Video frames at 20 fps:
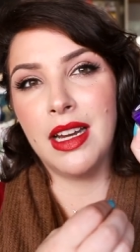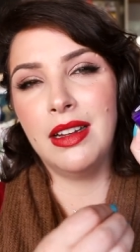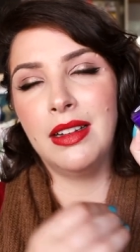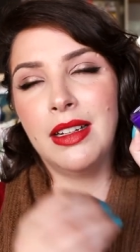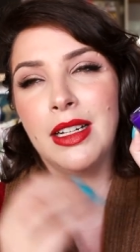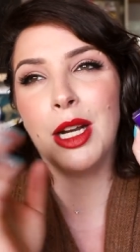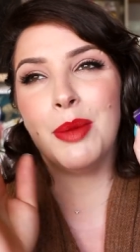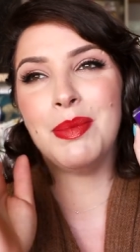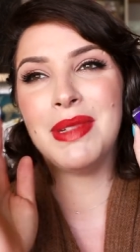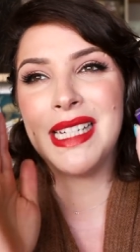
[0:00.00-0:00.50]

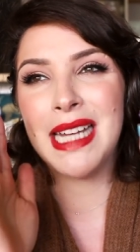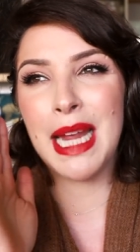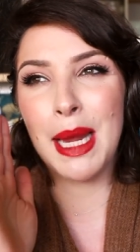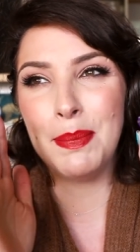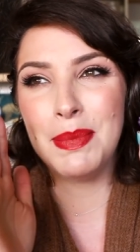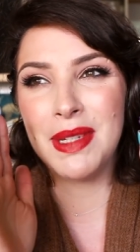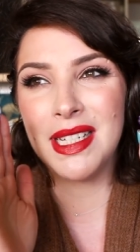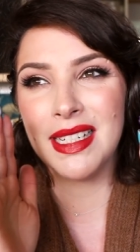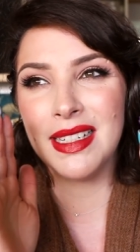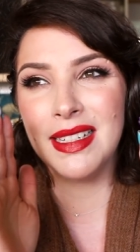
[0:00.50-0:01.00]
And I'm
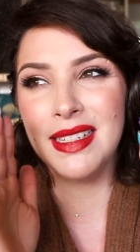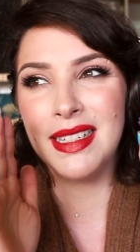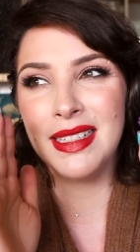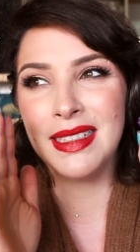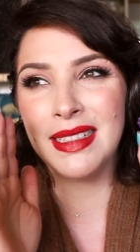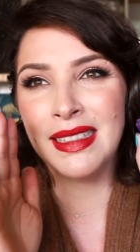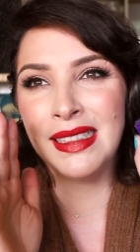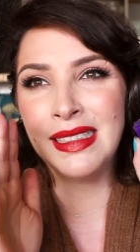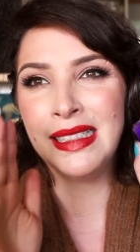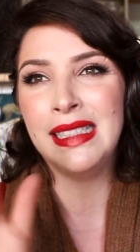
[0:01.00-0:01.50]
tempted
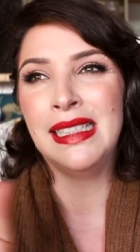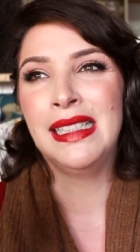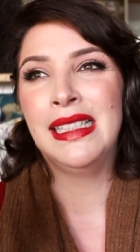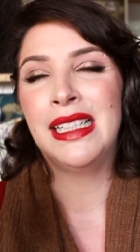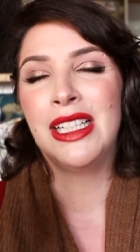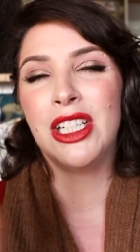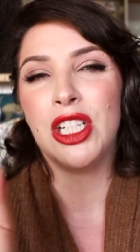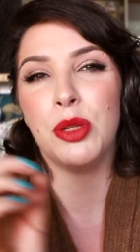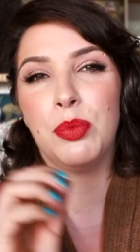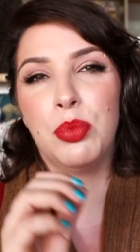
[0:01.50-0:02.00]

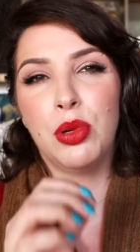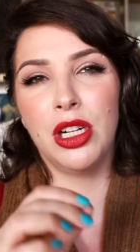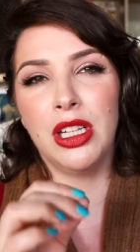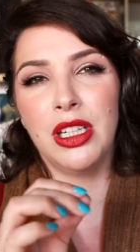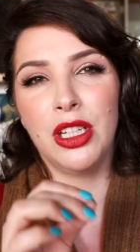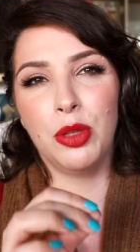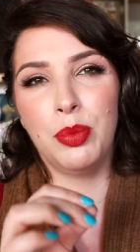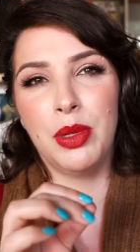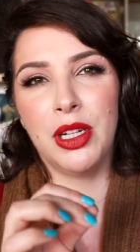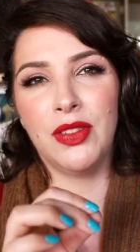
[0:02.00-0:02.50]
to put a
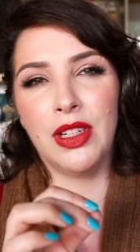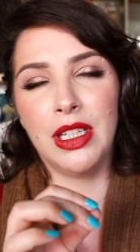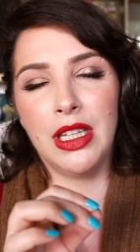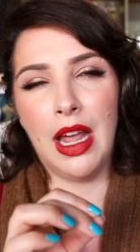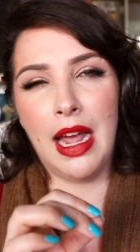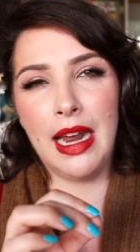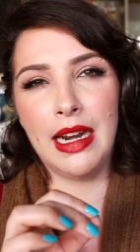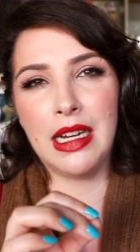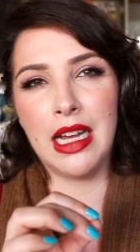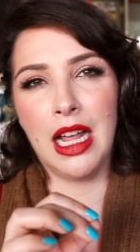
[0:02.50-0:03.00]
little bit of a
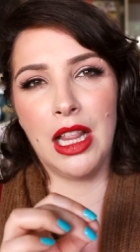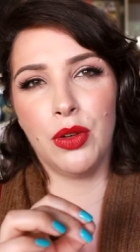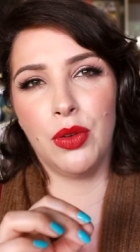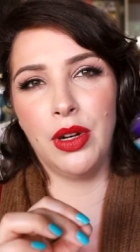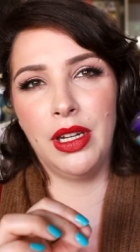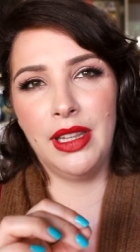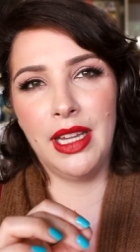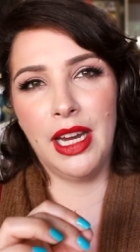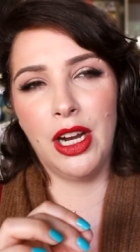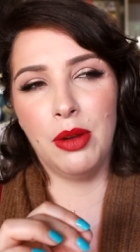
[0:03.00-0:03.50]
lighter
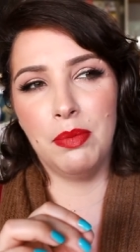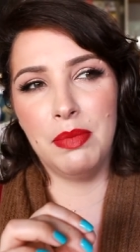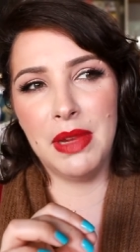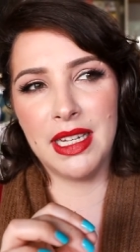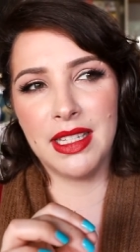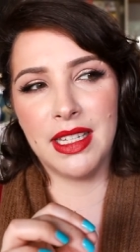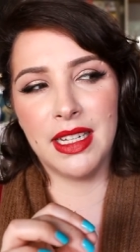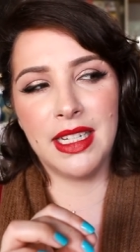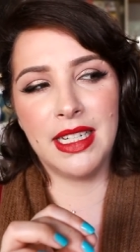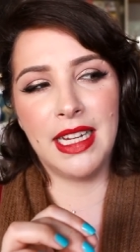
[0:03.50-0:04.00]
color in there and
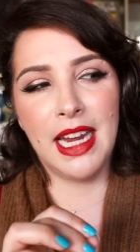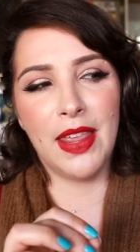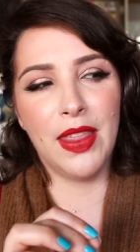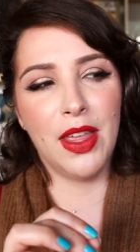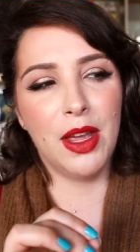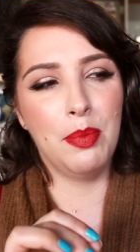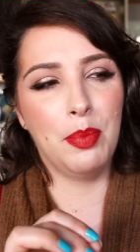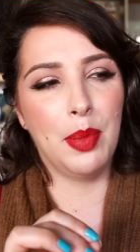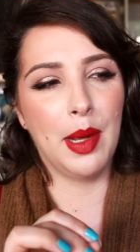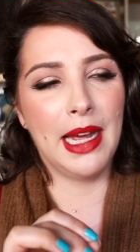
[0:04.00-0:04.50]
mix it
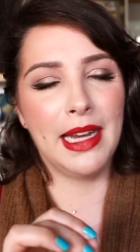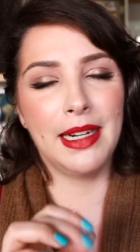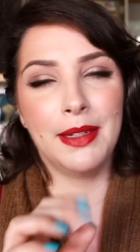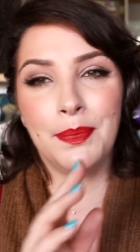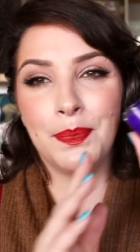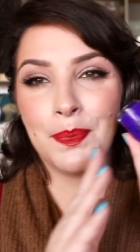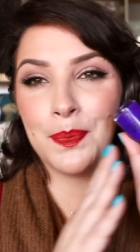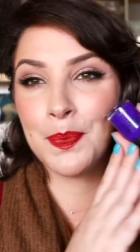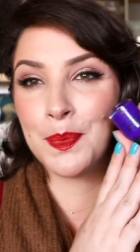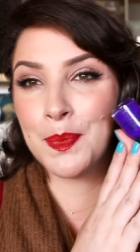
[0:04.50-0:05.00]
together, but
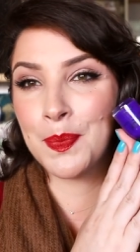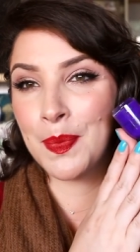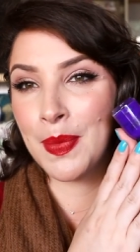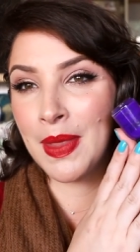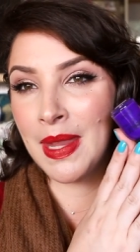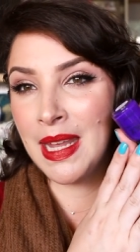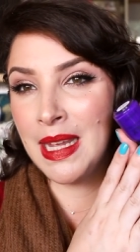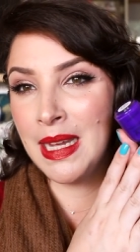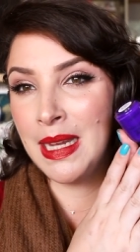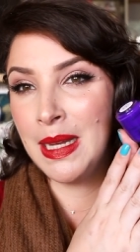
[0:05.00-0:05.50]

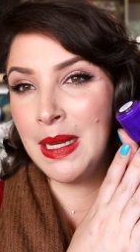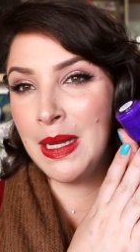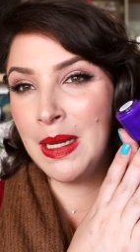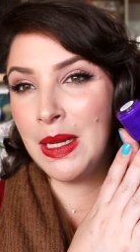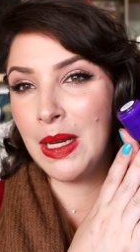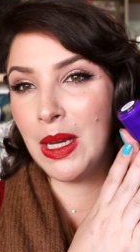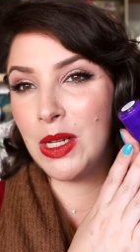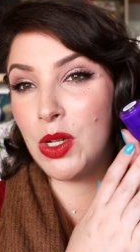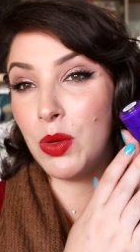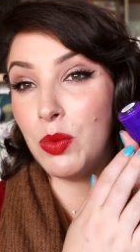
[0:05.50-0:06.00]

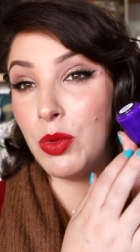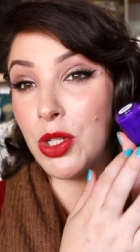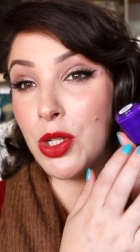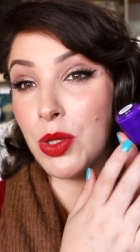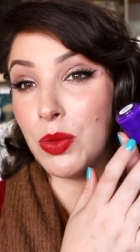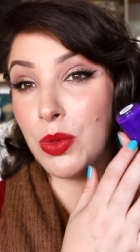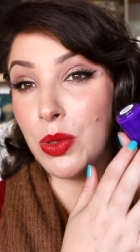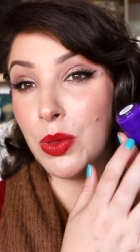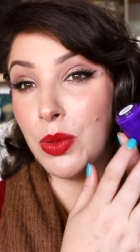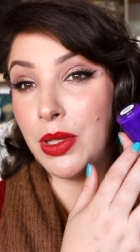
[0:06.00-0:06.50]
I don't want
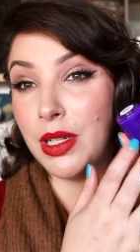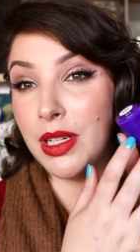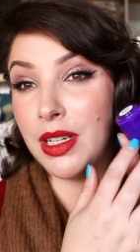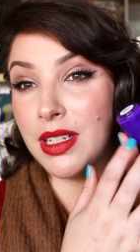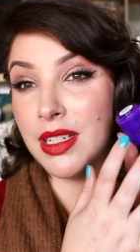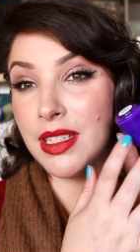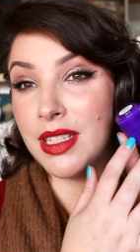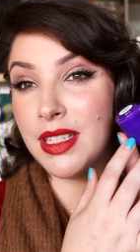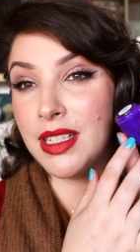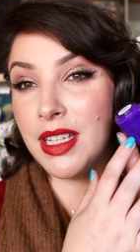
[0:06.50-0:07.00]
to ruin it
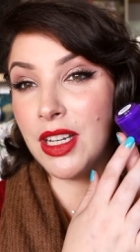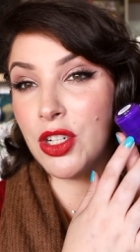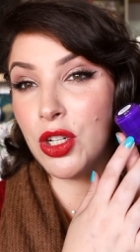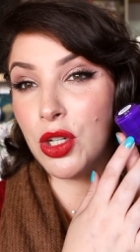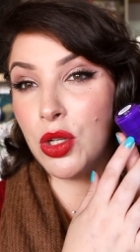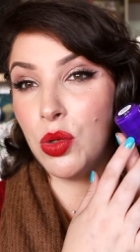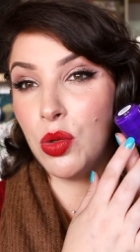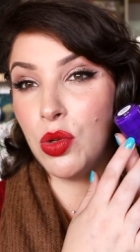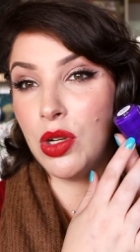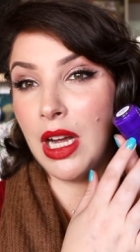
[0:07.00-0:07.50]
because it's such
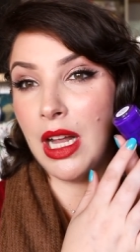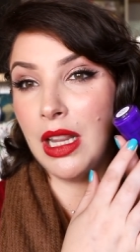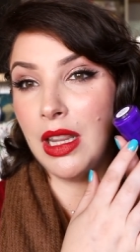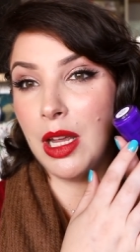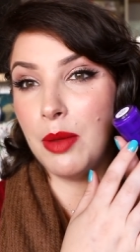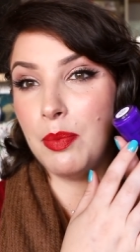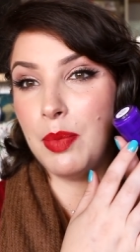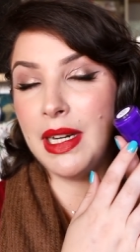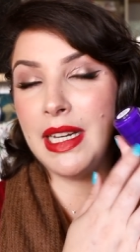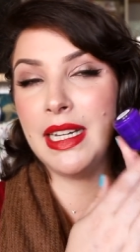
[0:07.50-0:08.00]
a cool
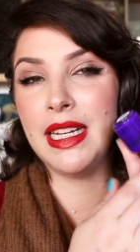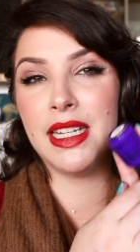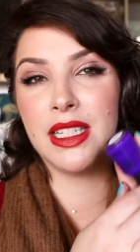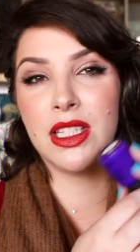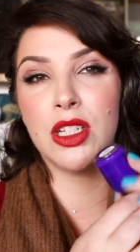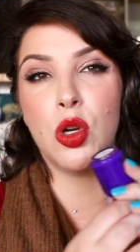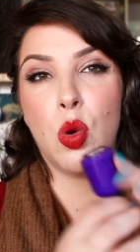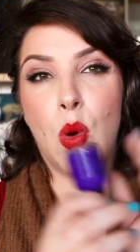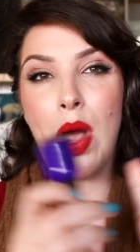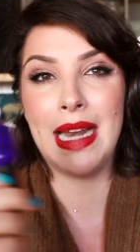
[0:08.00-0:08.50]
color, but it
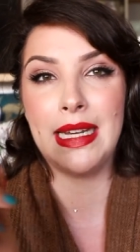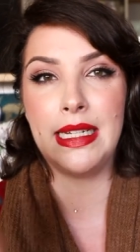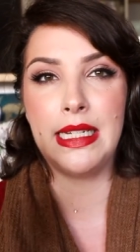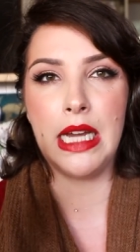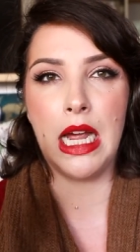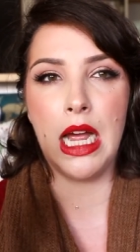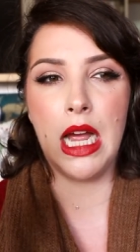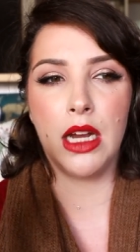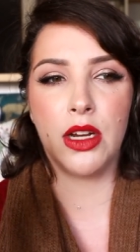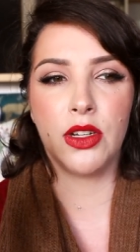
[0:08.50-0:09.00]
is quite
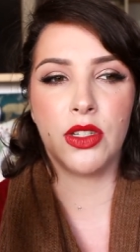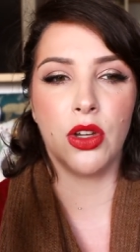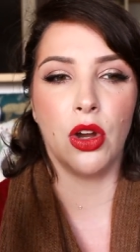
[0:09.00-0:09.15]
dark.